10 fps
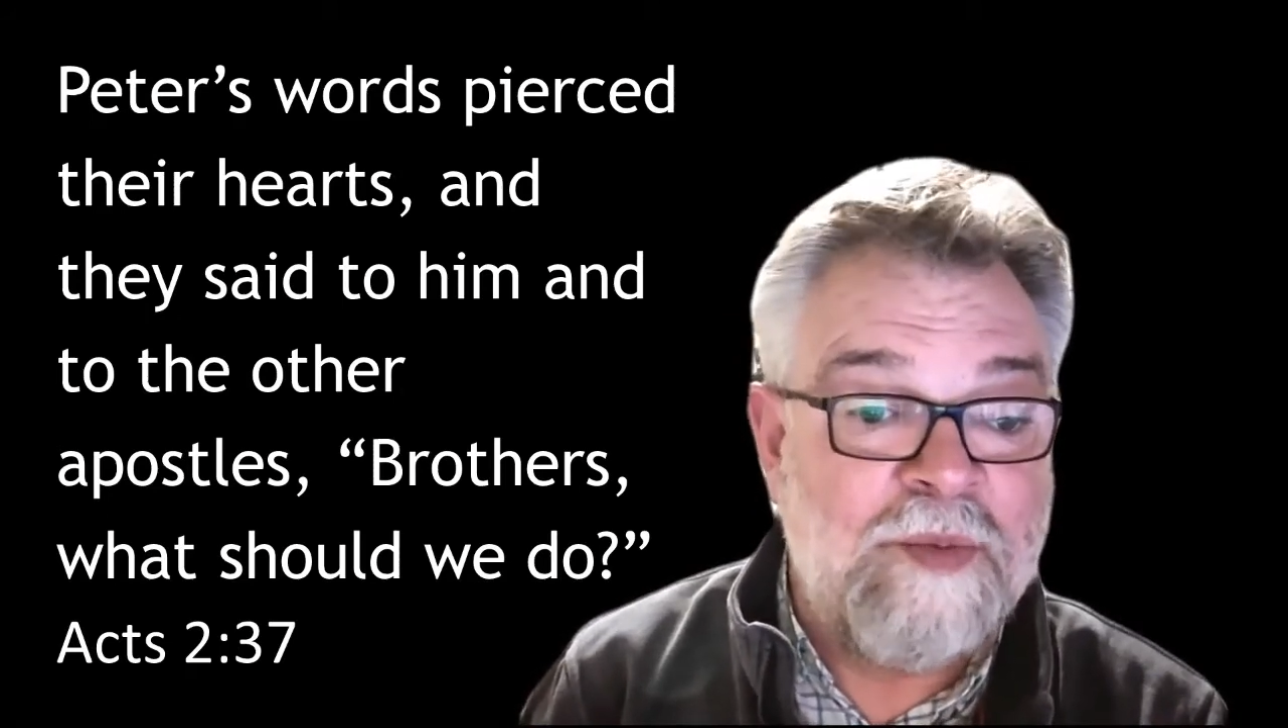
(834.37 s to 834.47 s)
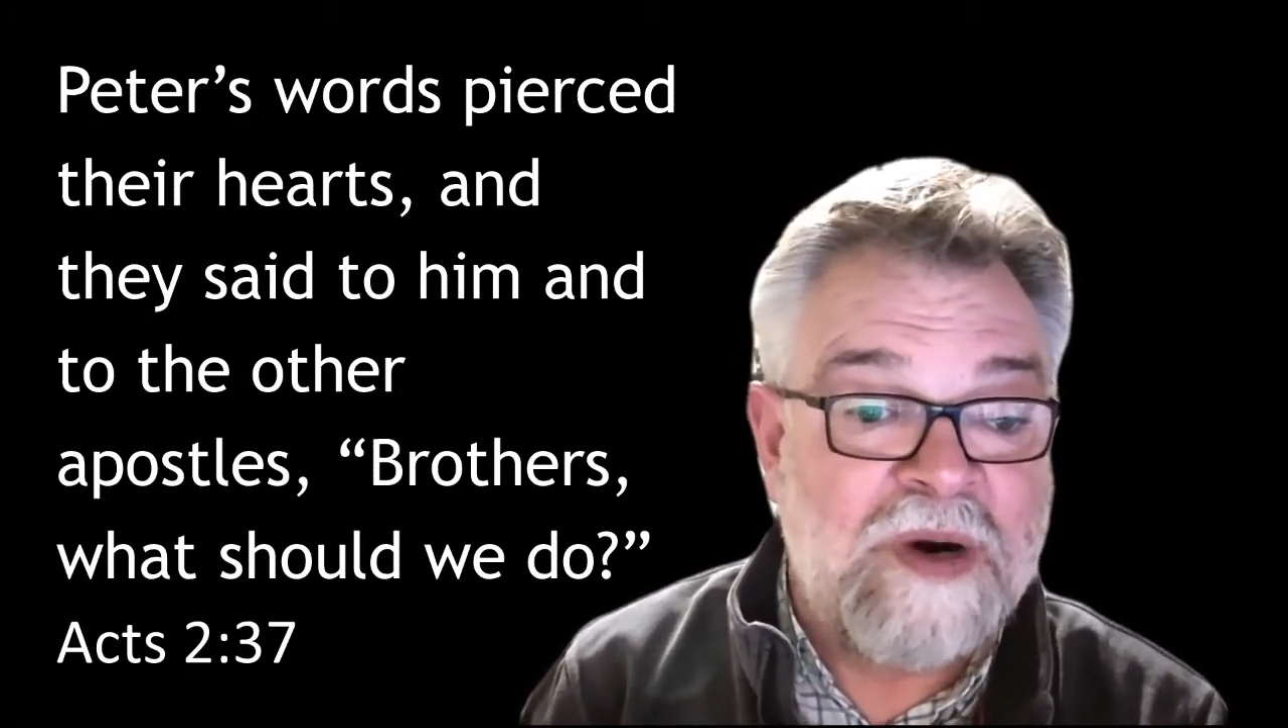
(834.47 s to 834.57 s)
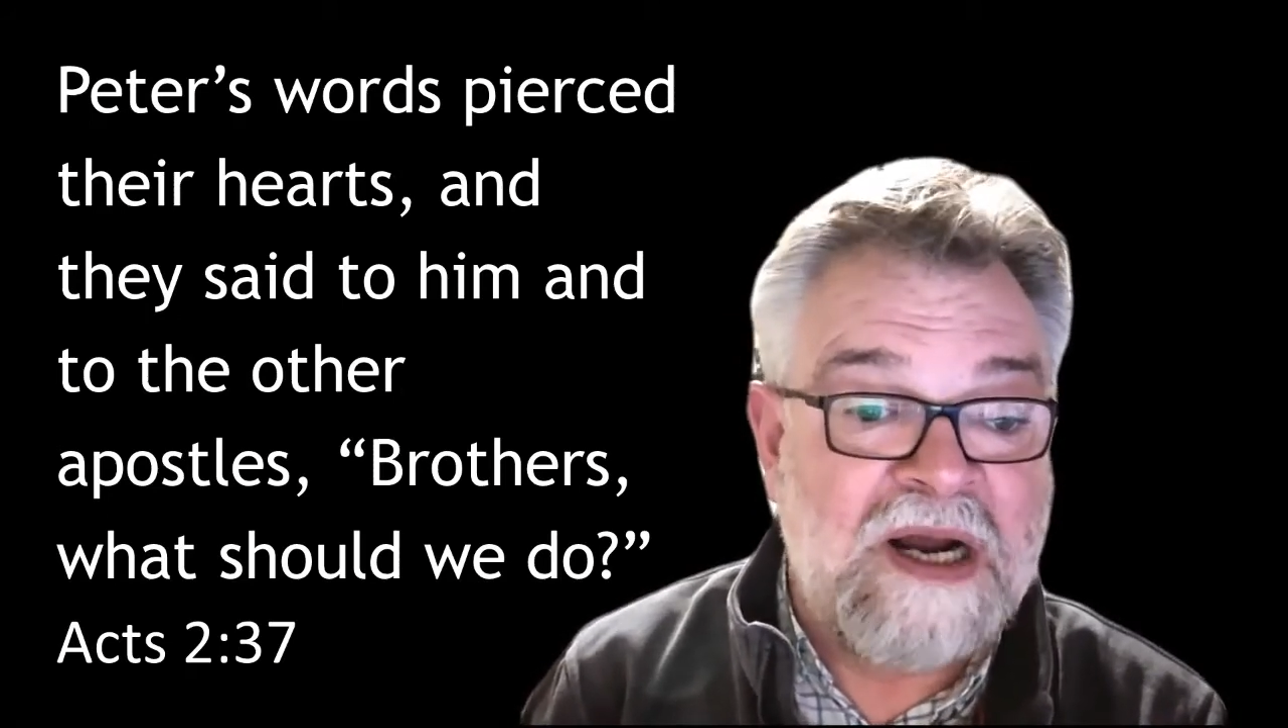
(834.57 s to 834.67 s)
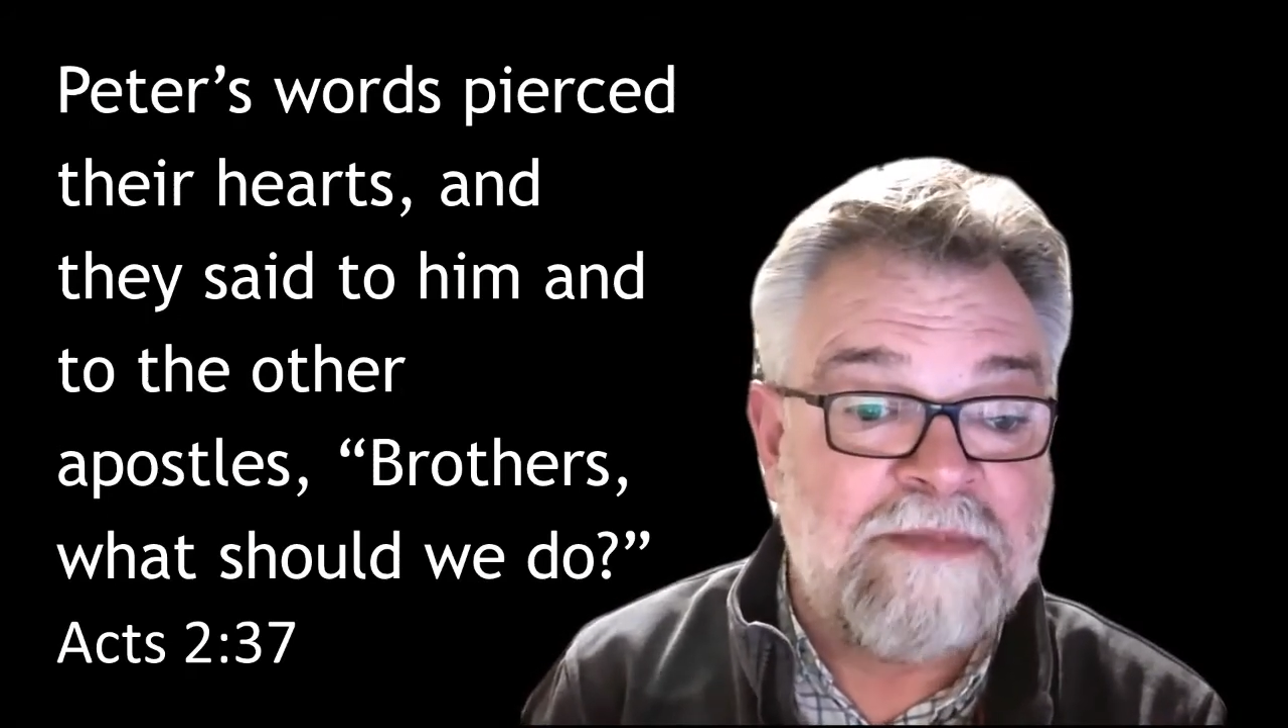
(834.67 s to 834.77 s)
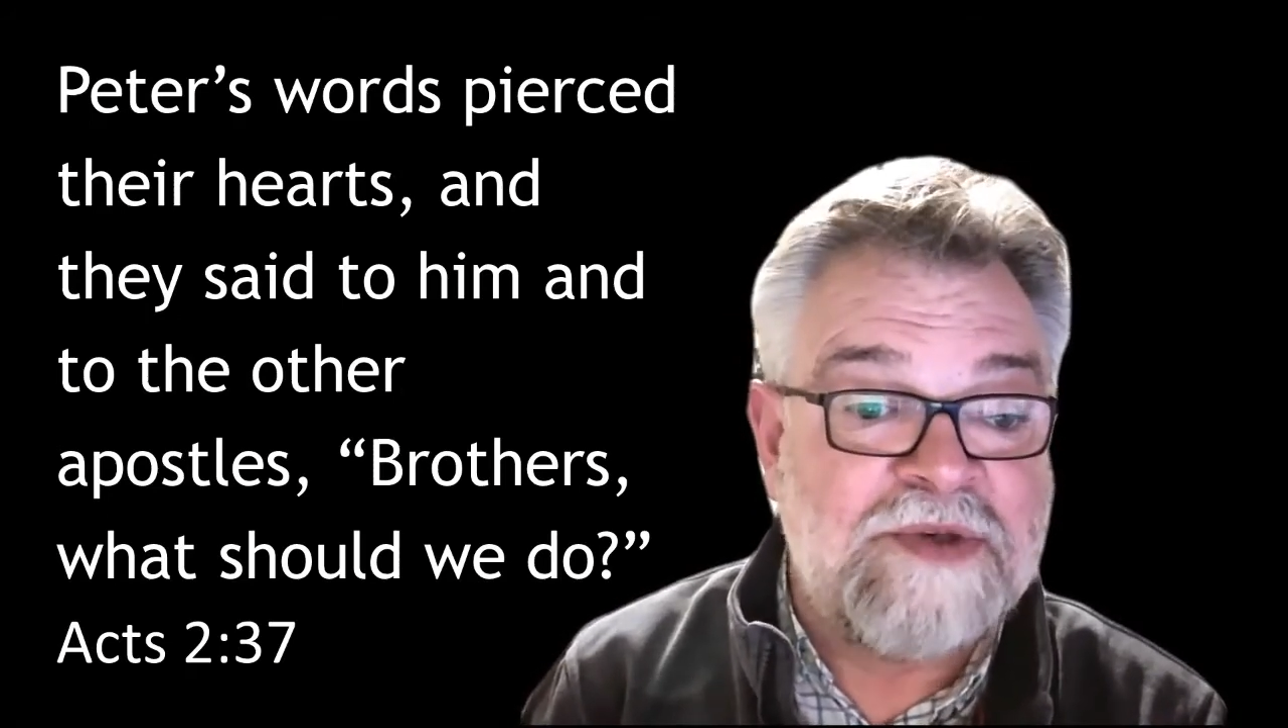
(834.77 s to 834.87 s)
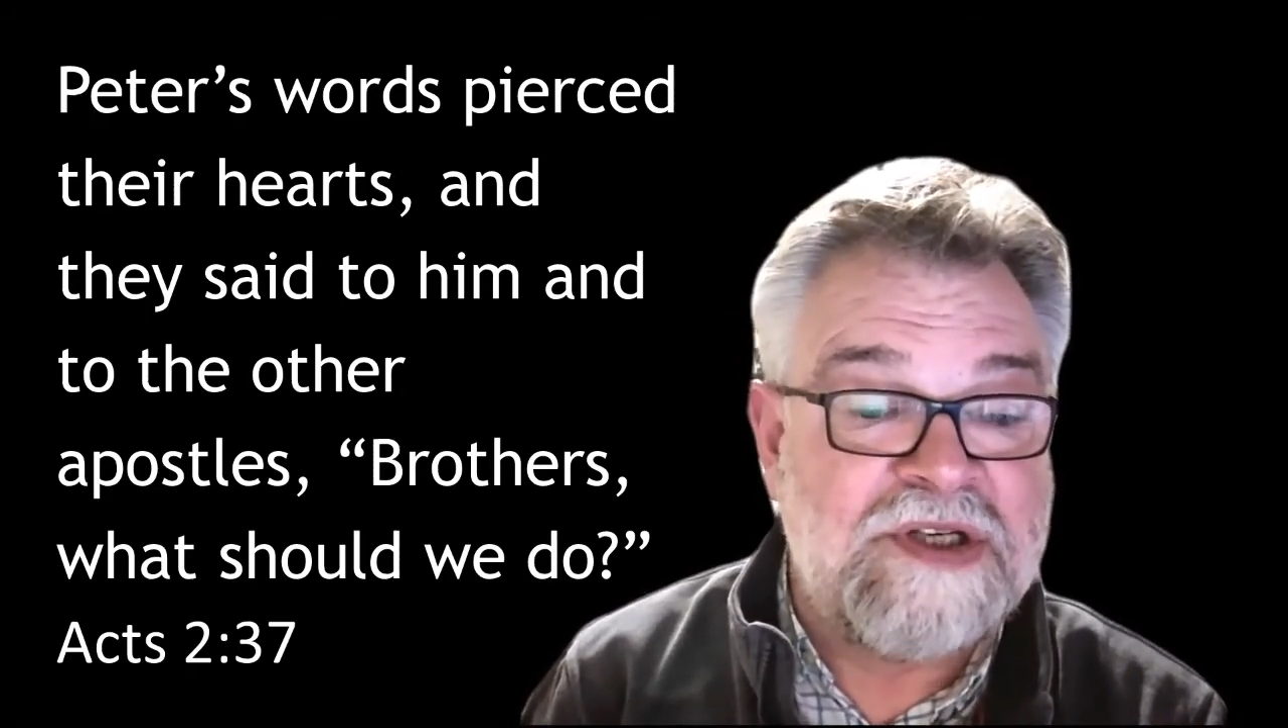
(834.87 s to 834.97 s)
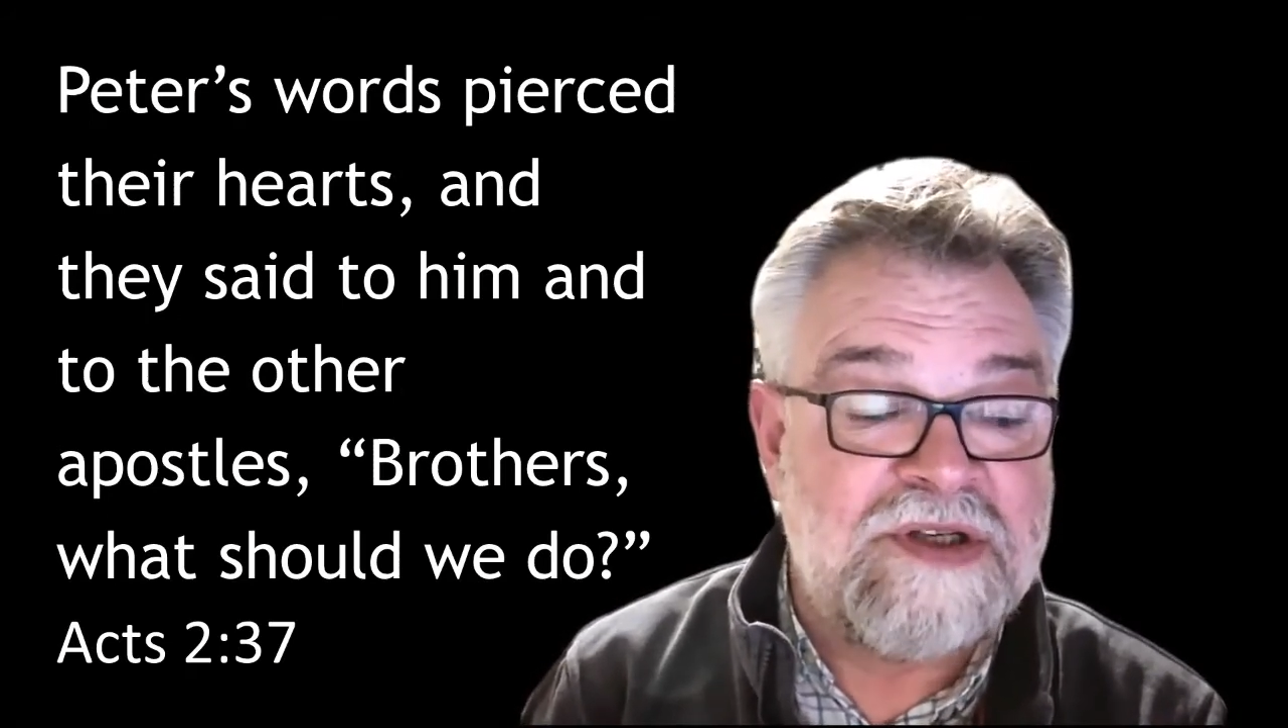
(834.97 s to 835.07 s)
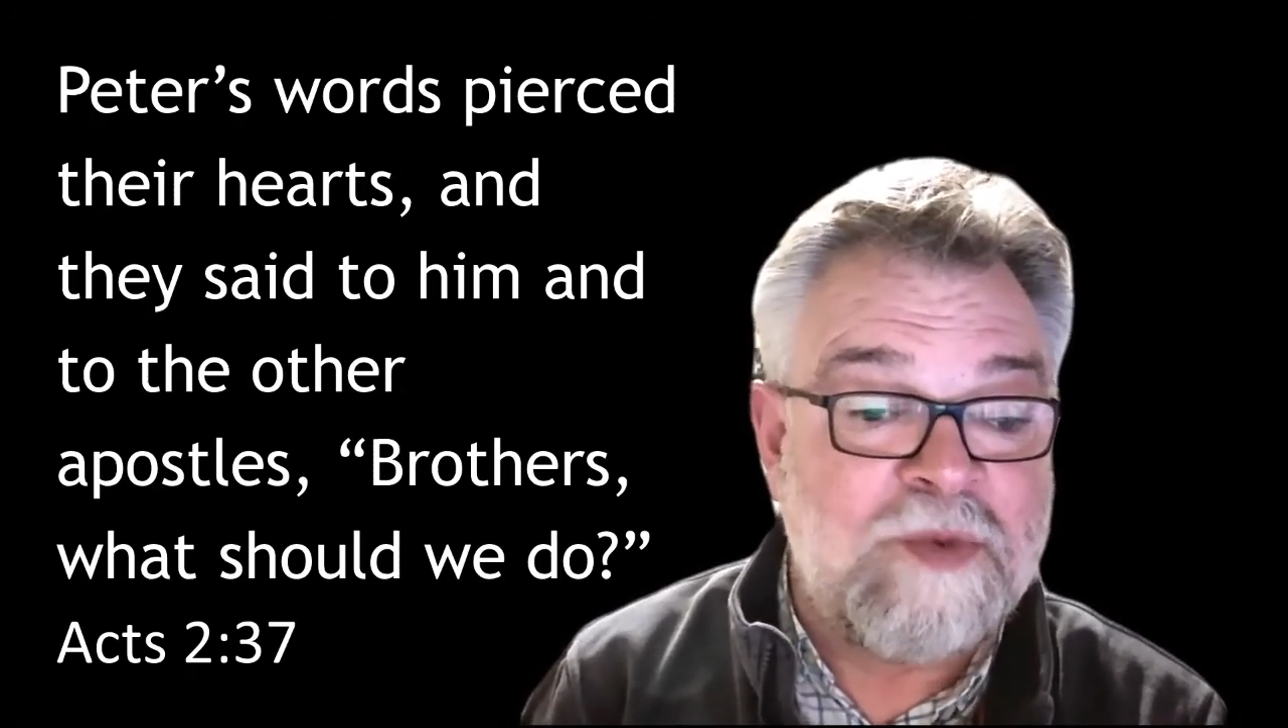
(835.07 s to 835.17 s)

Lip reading: perhaps